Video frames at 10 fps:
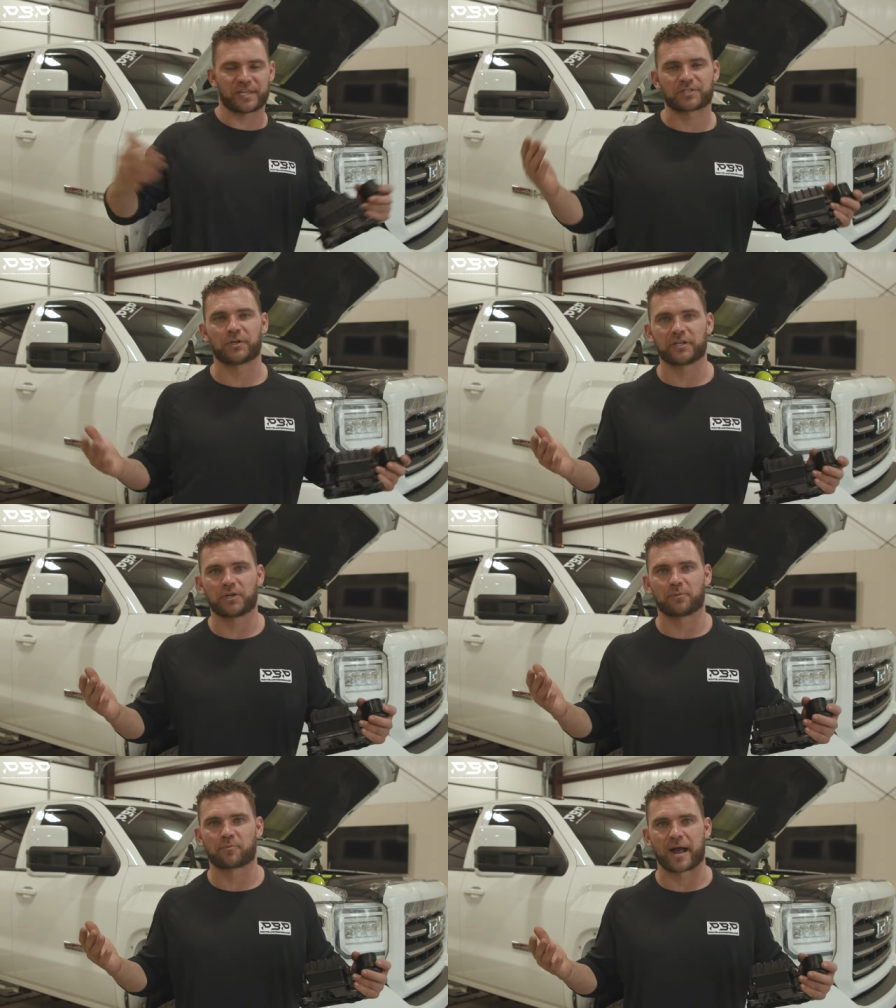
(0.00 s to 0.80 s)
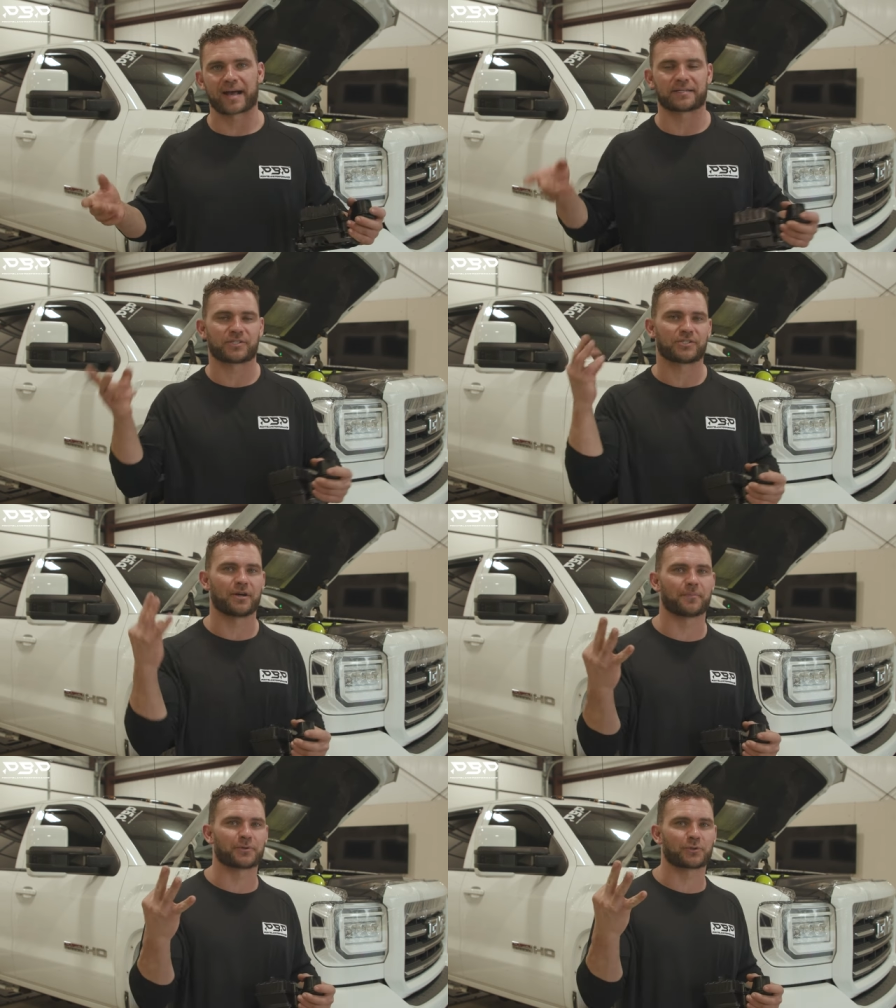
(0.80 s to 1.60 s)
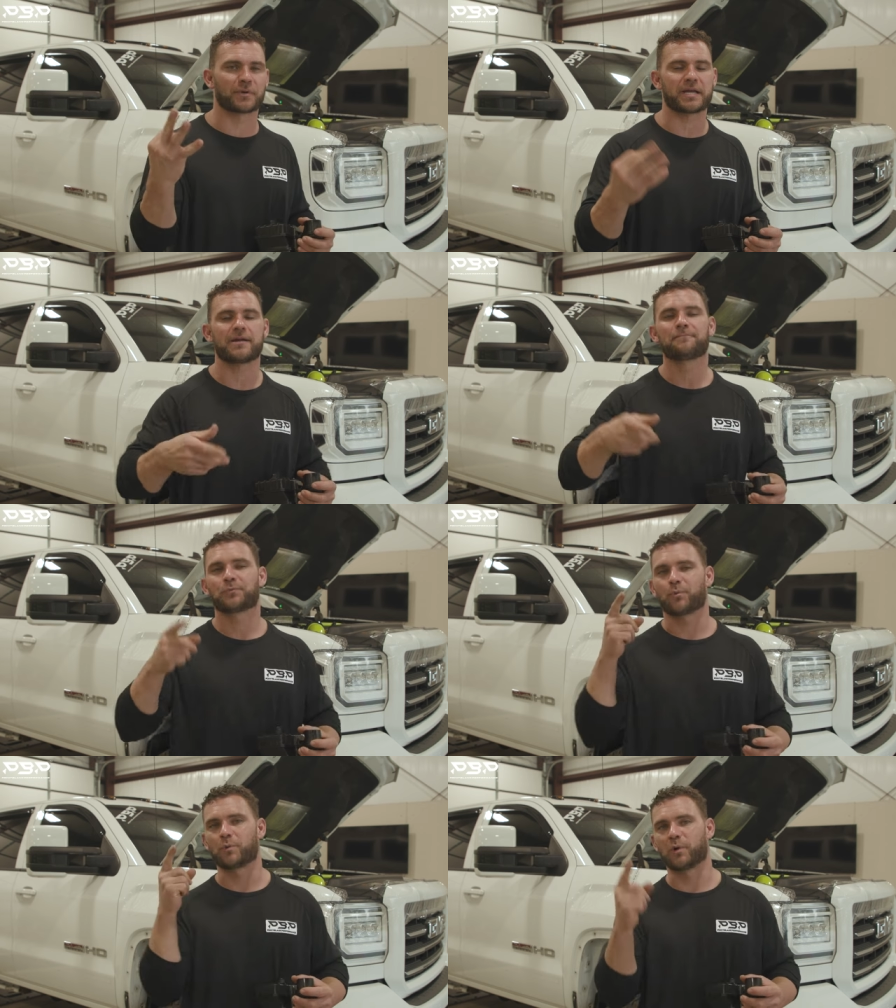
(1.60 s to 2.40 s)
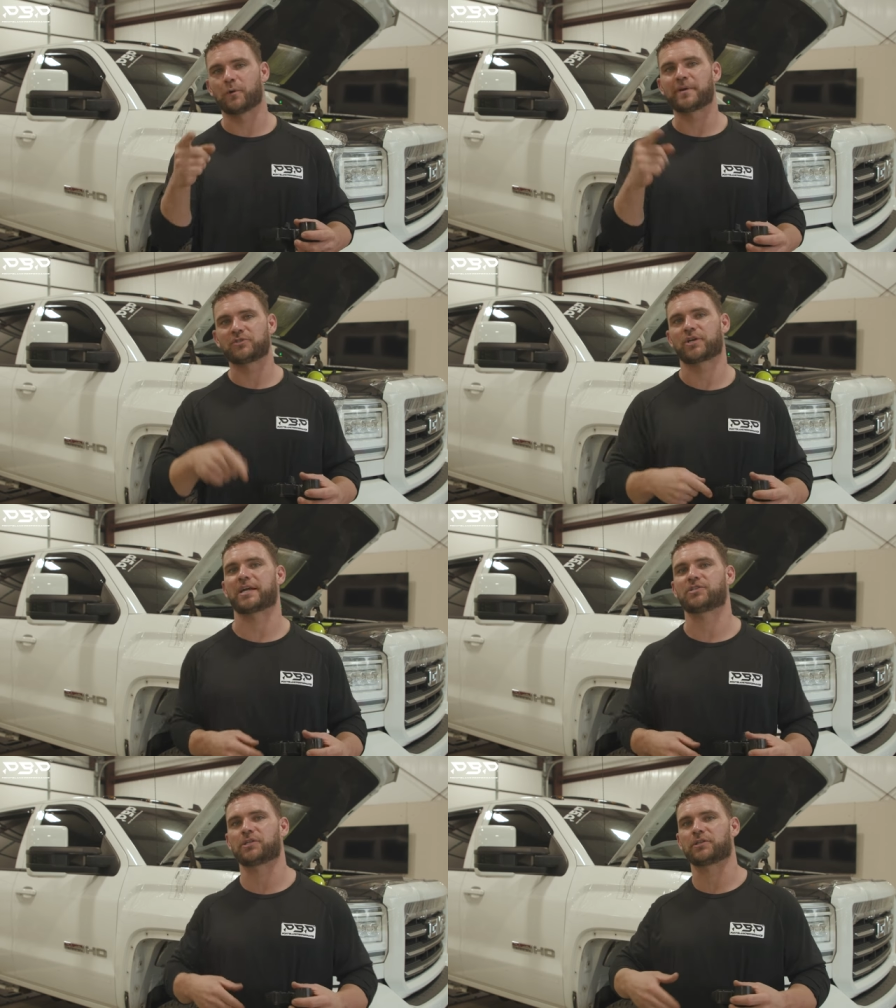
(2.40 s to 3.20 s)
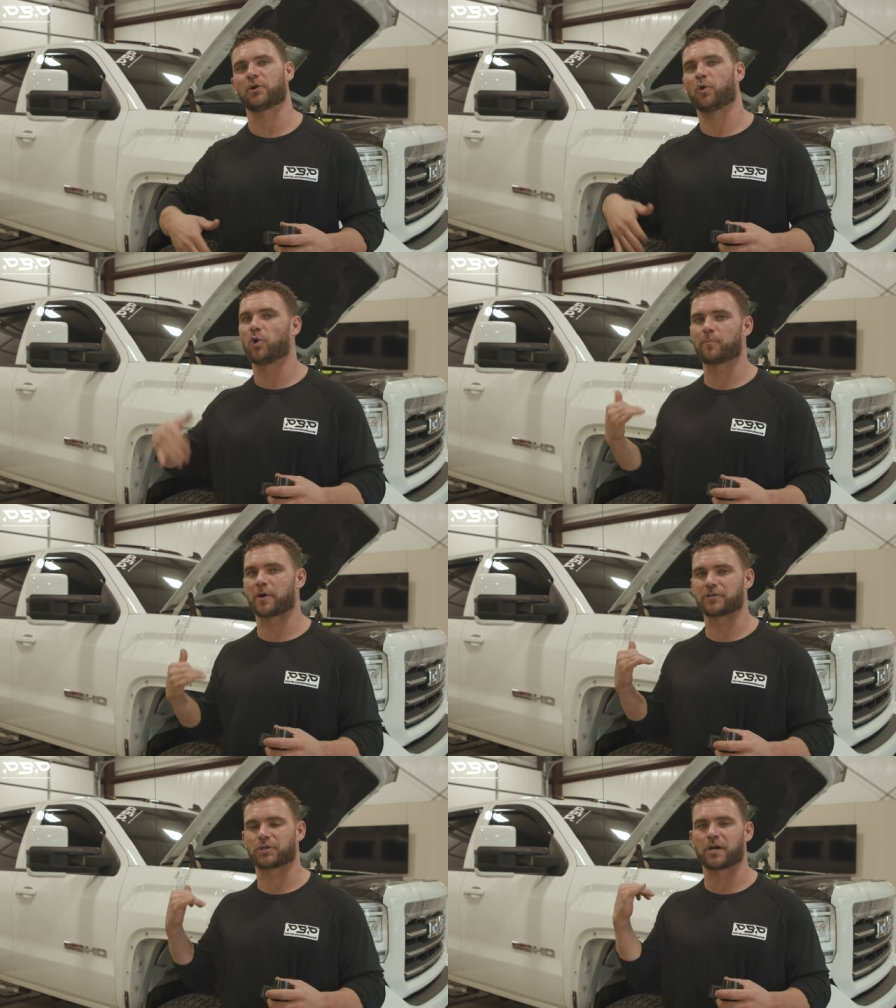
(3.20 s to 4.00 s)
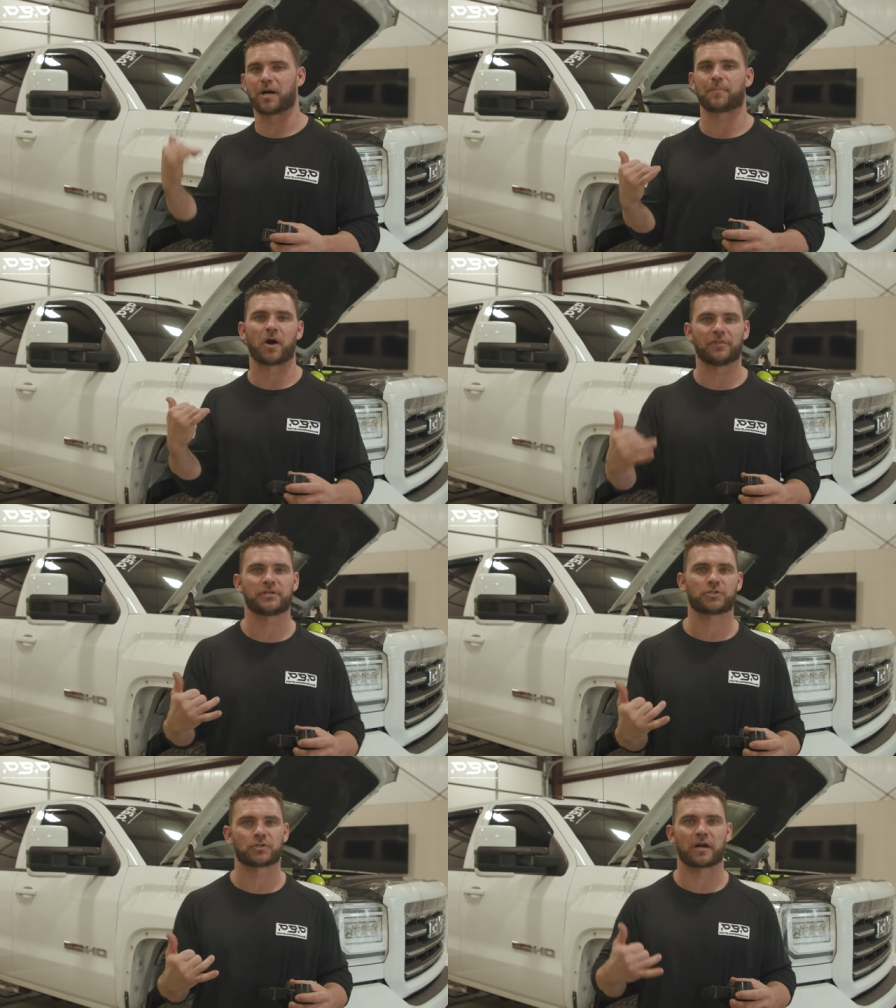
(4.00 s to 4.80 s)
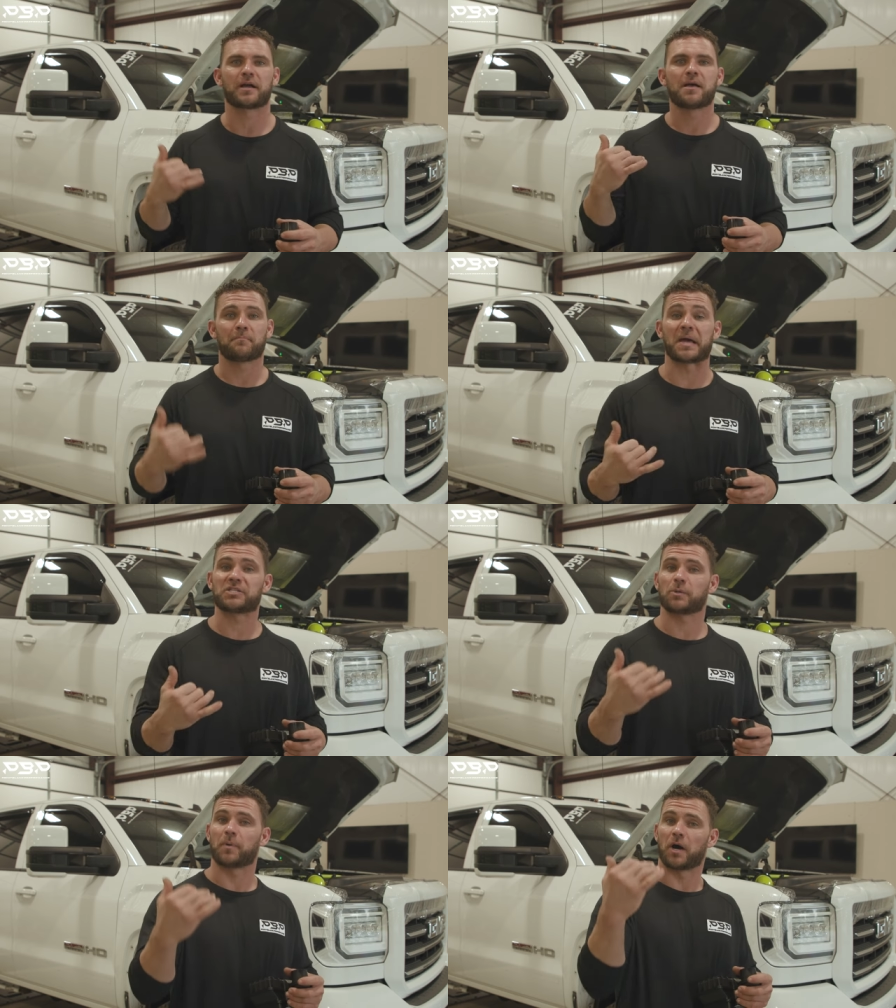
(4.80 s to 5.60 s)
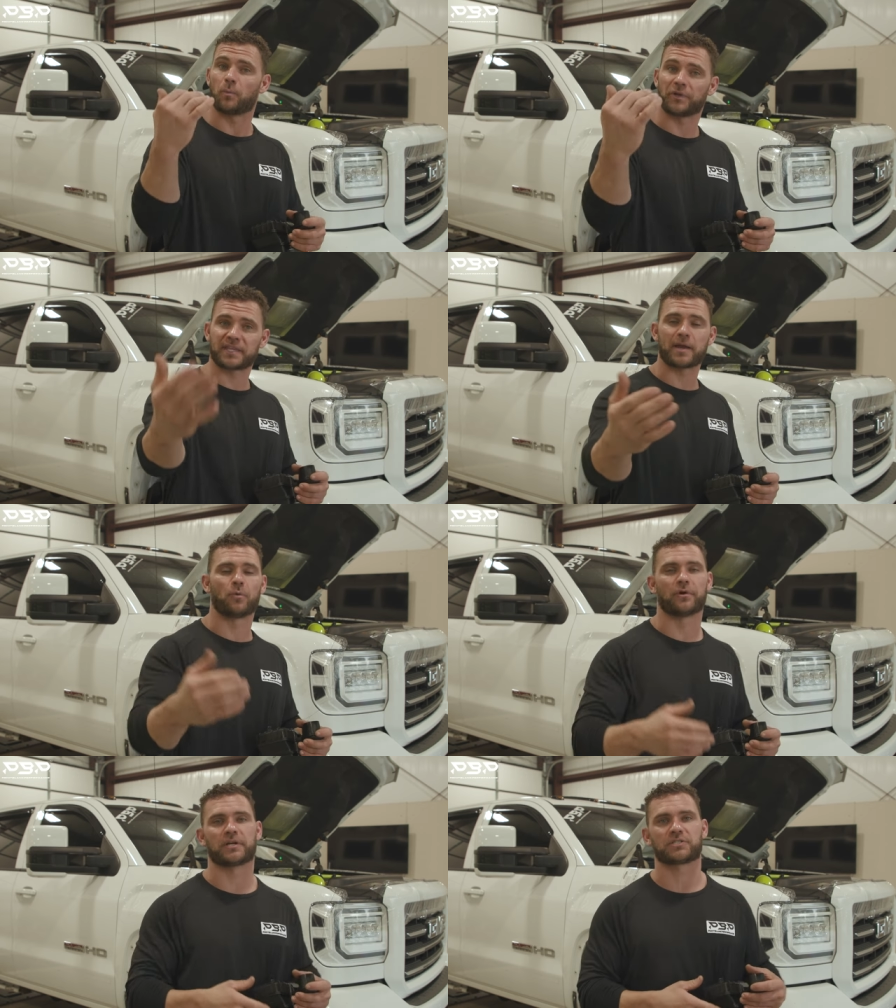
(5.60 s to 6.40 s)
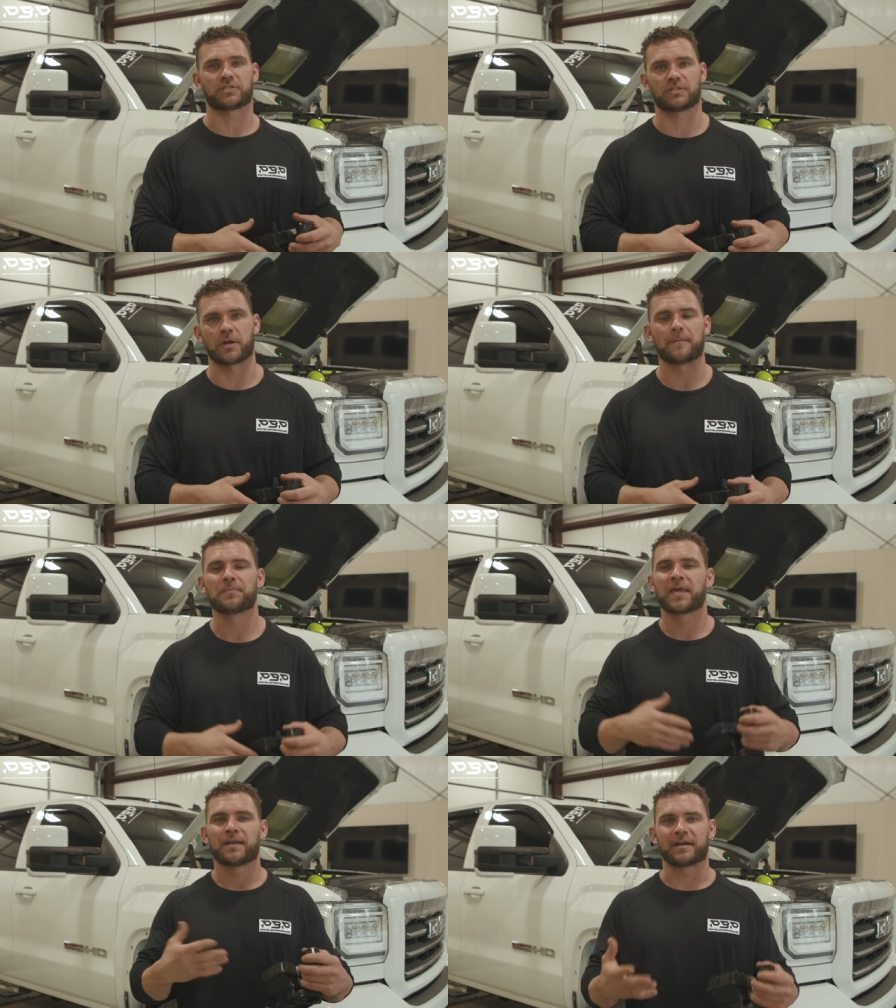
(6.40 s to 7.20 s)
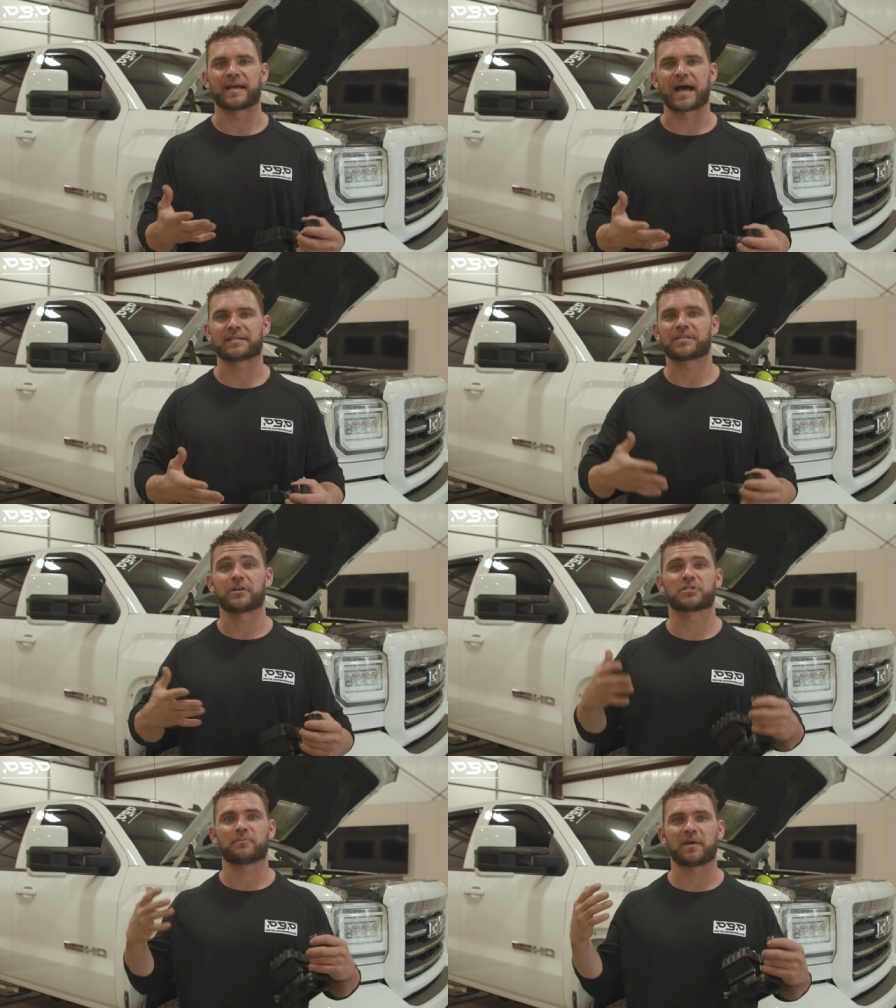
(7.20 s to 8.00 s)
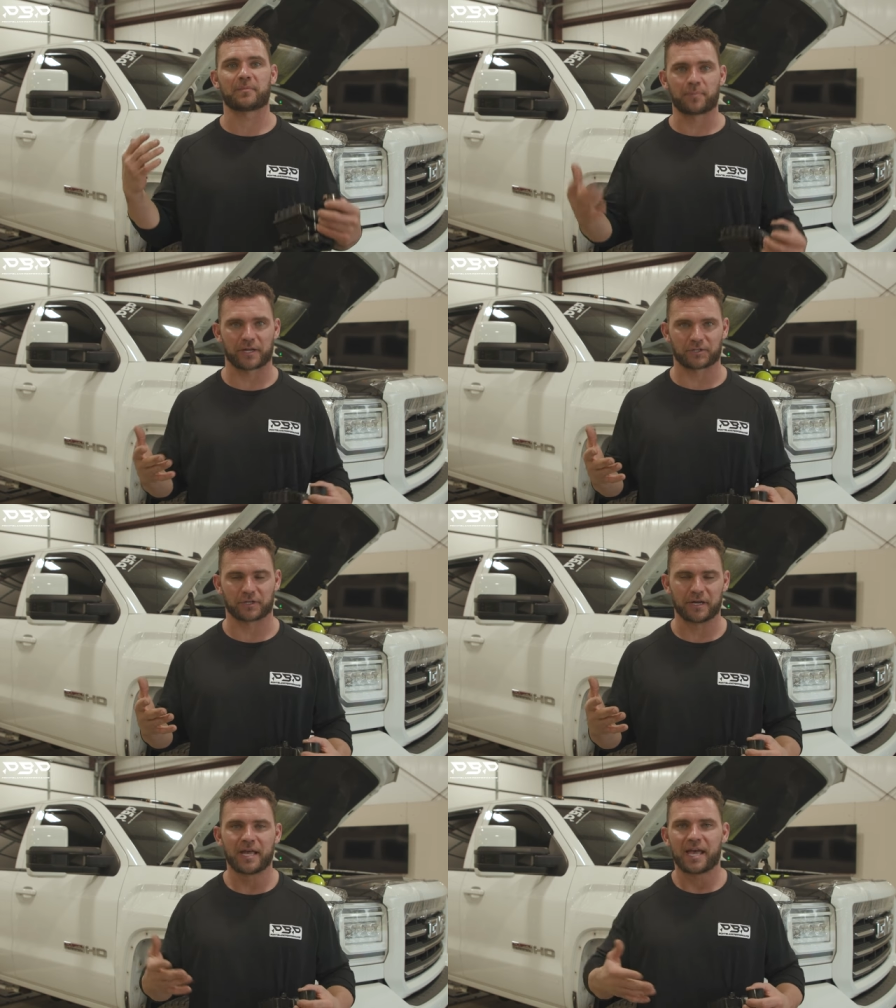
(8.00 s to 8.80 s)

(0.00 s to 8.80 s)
That's only good practice. Number three, we will be changing the oil pressure up on this truck based upon what they want us to do. Now guys, here's the big picture.